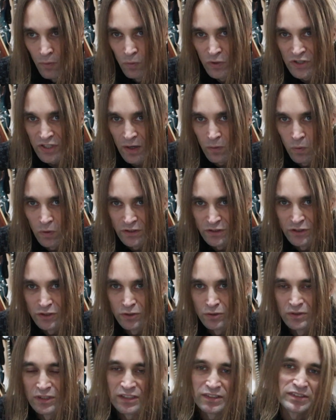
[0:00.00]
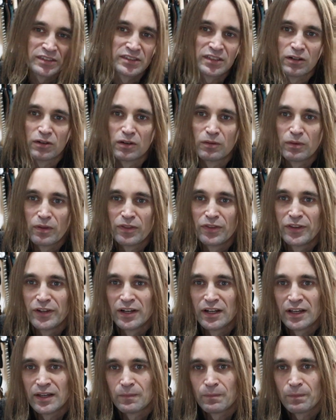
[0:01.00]
which I wouldn't do necessarily with
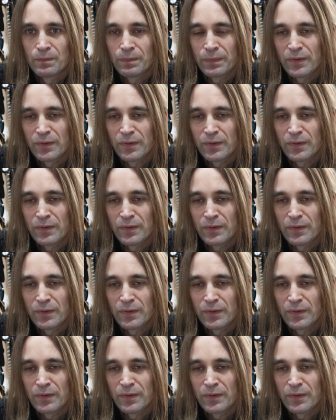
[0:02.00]
delay.